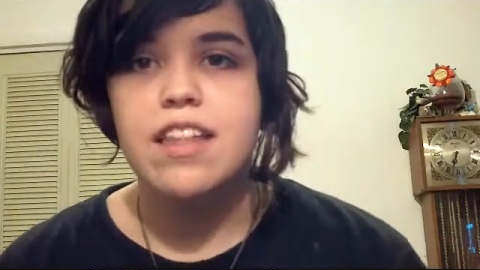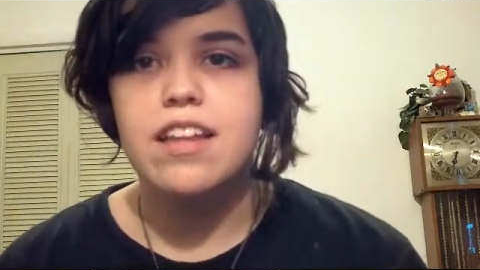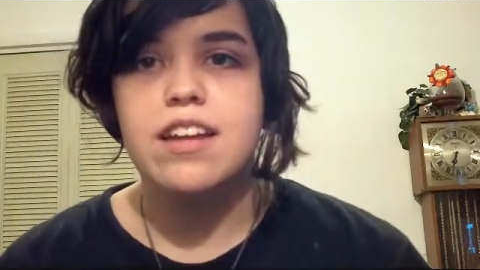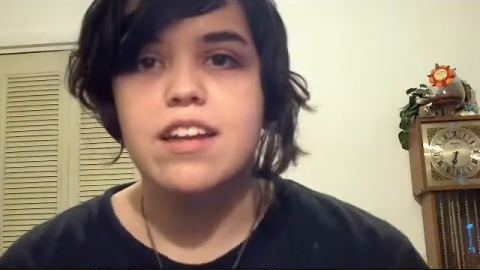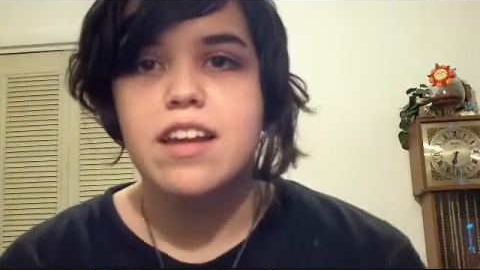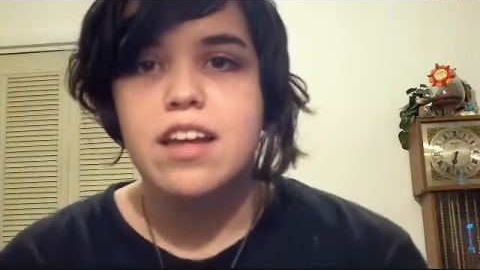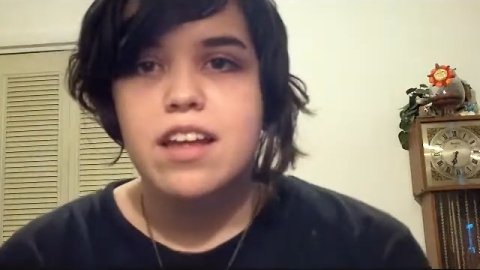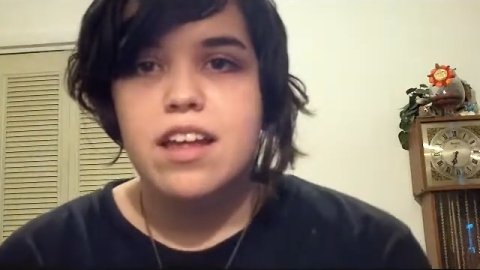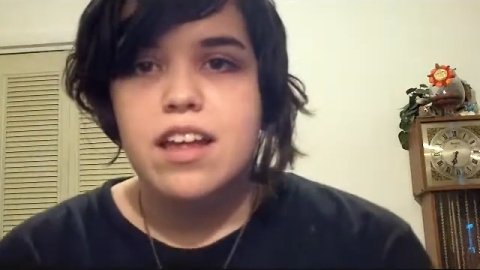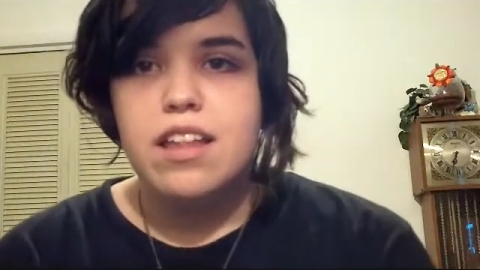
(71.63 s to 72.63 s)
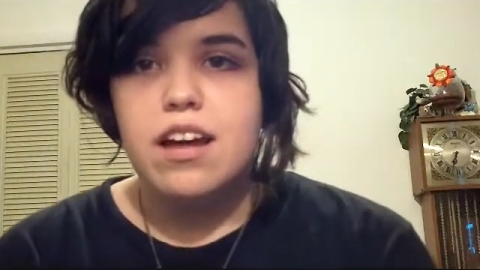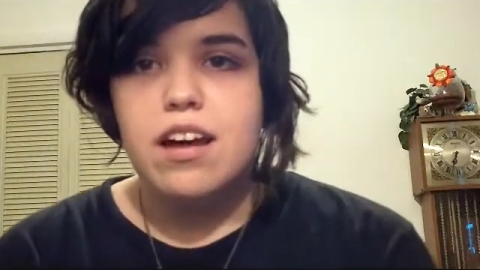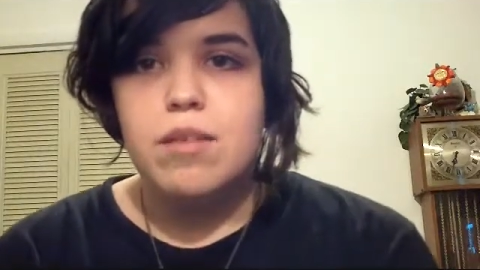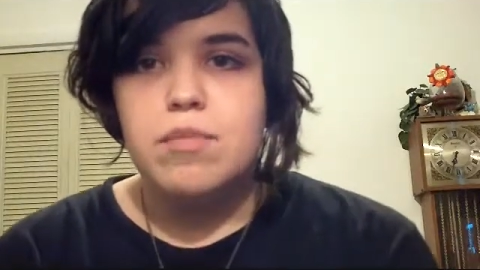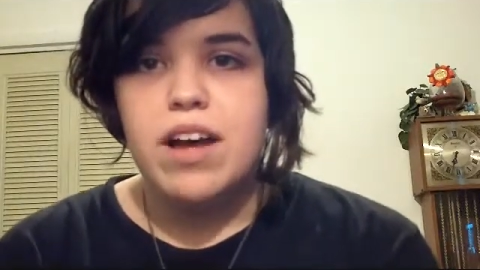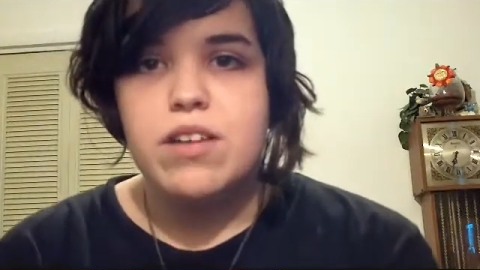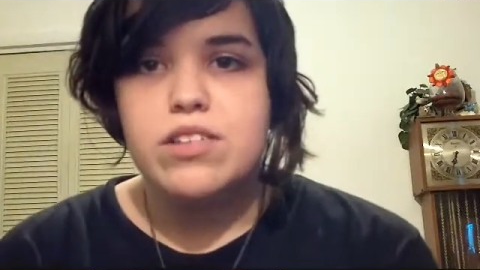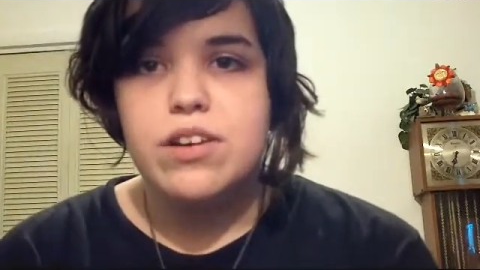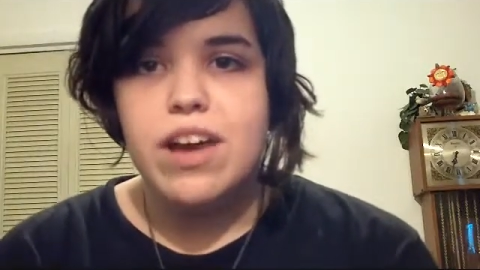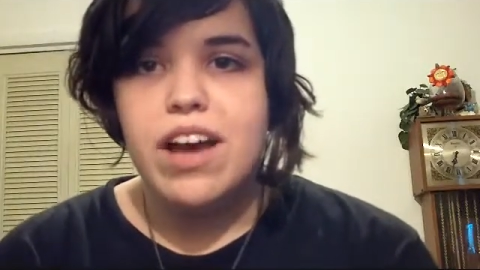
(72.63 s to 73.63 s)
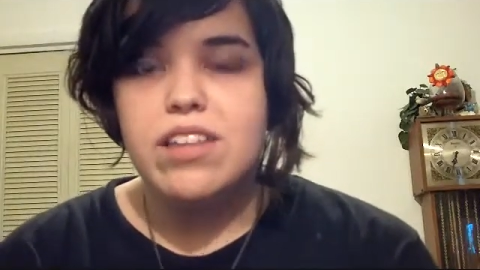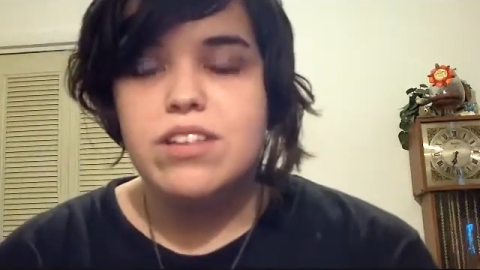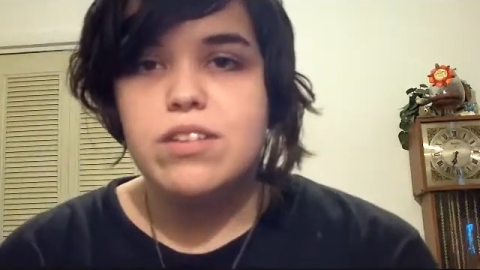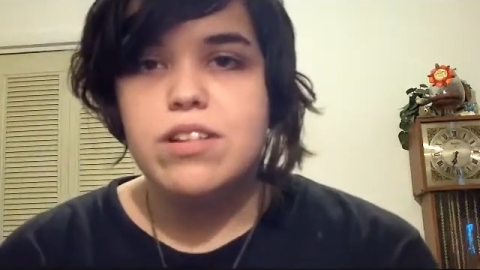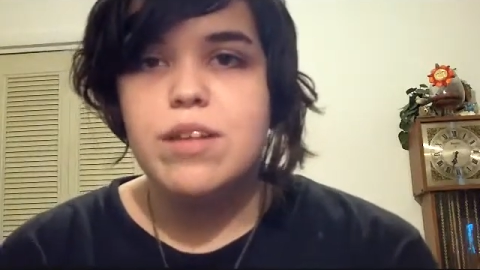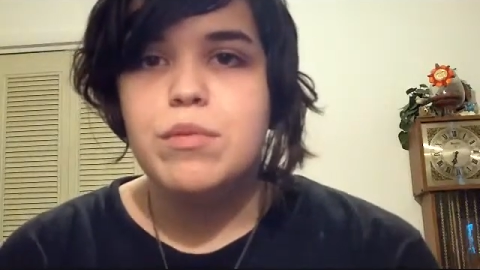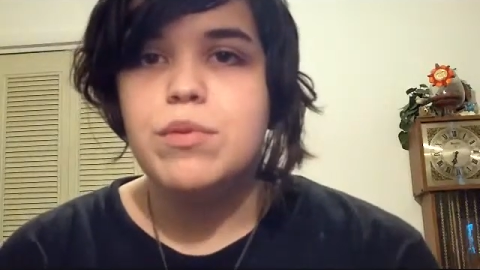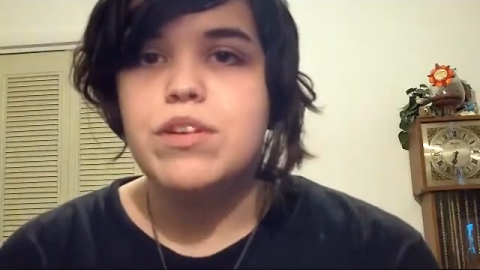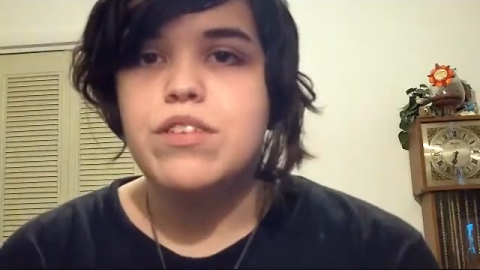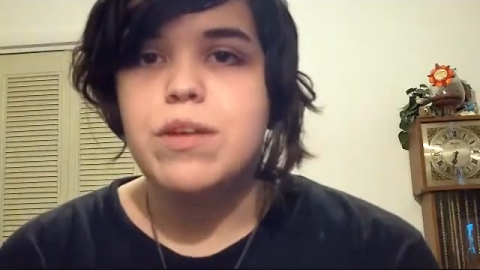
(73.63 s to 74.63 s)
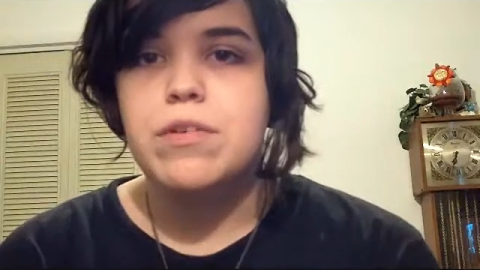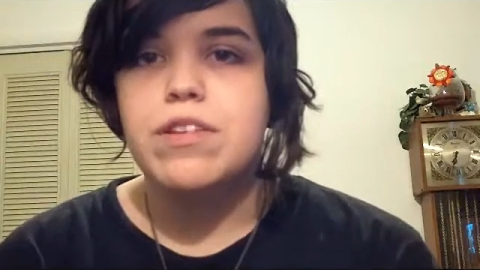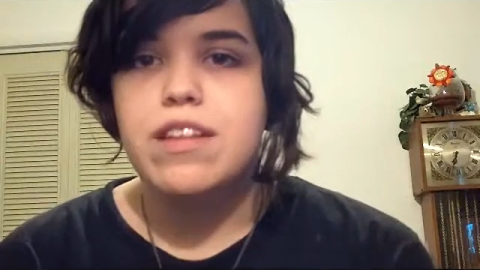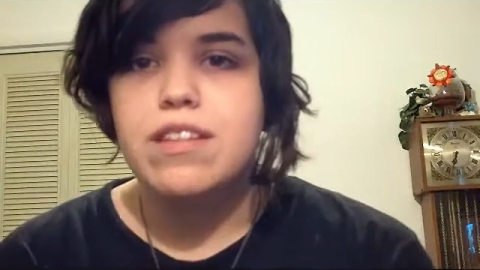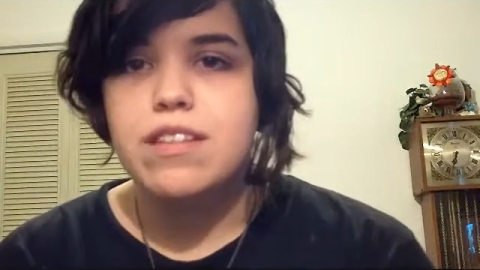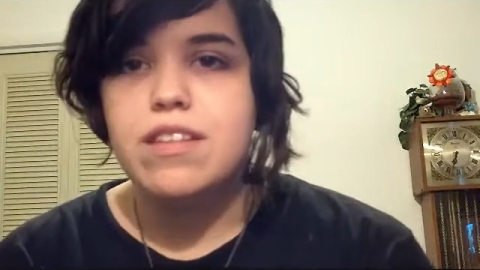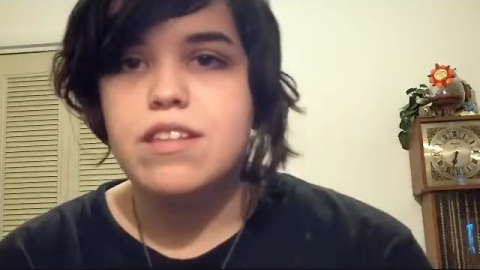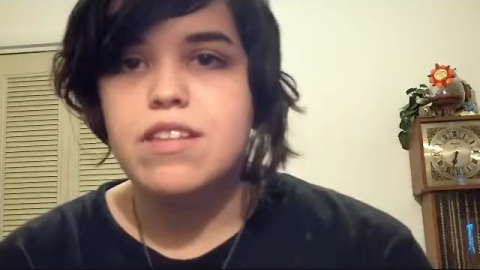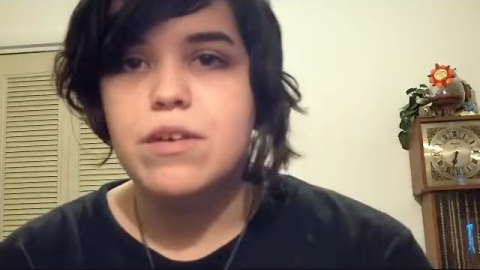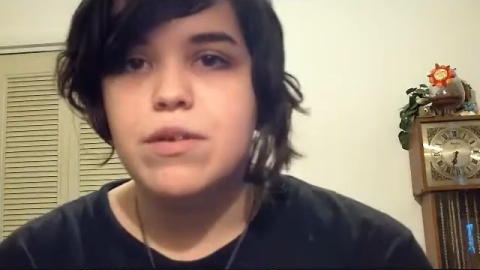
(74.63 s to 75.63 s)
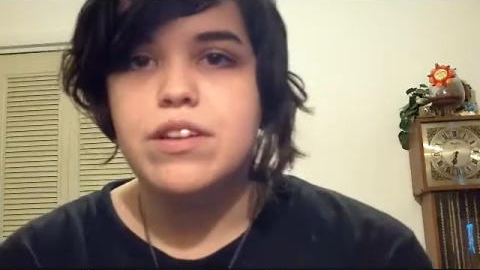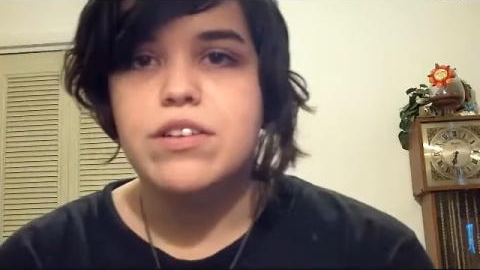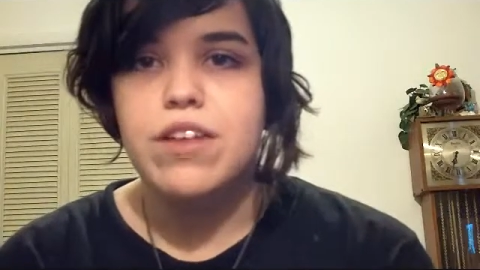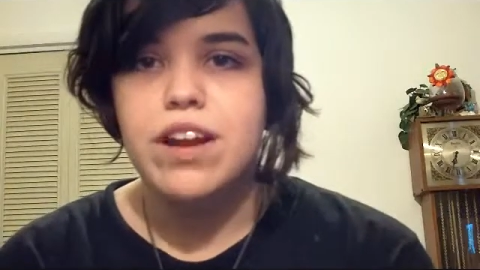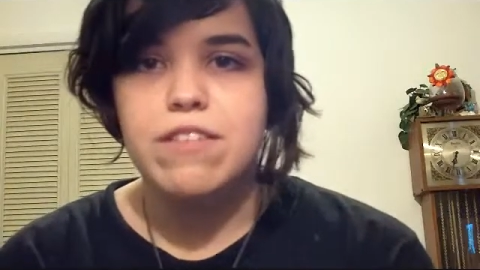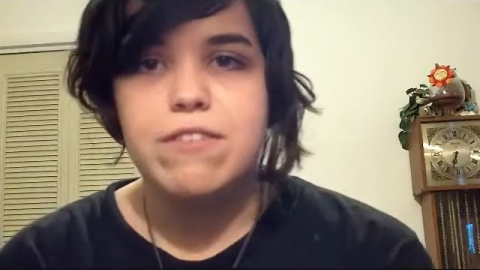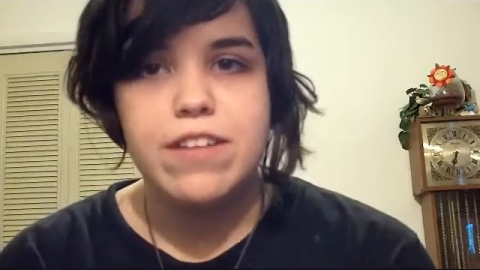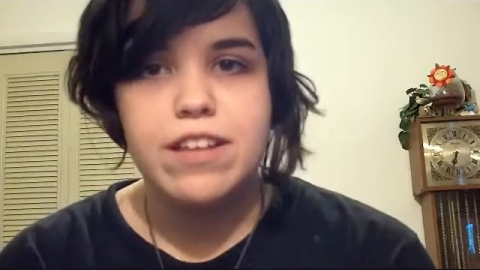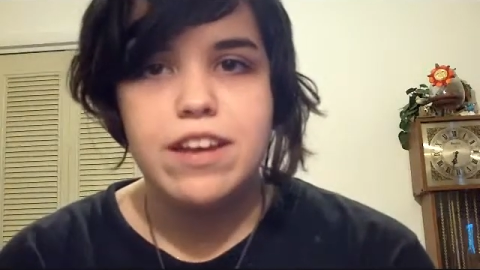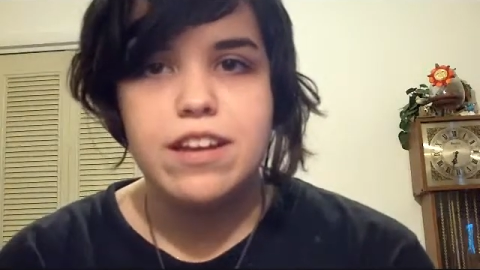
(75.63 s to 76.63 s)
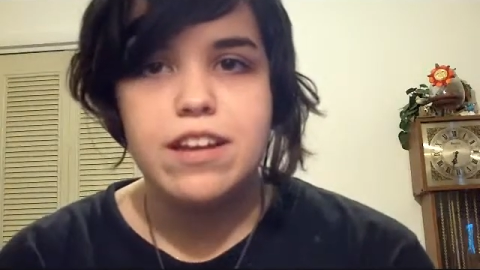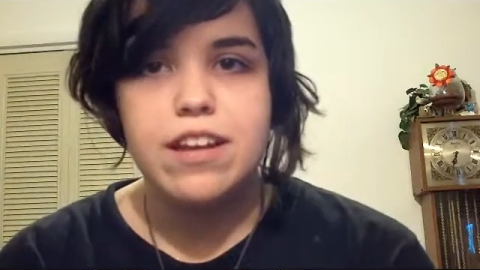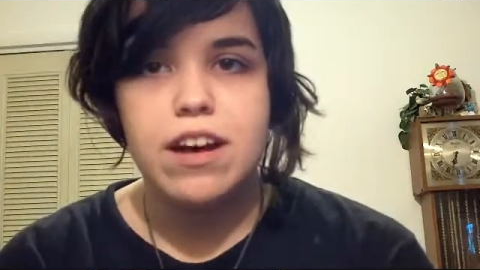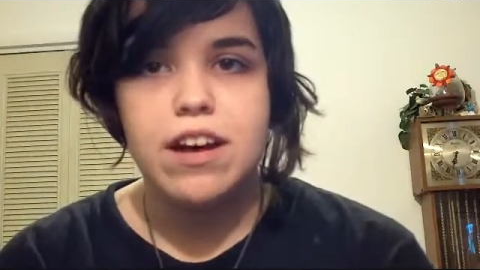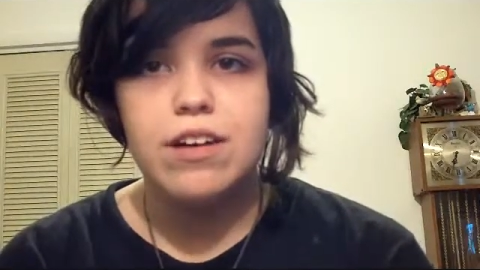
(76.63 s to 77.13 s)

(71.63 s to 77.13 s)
And then I'll show you how to do the lips, which represents the snowy terrain of Finland.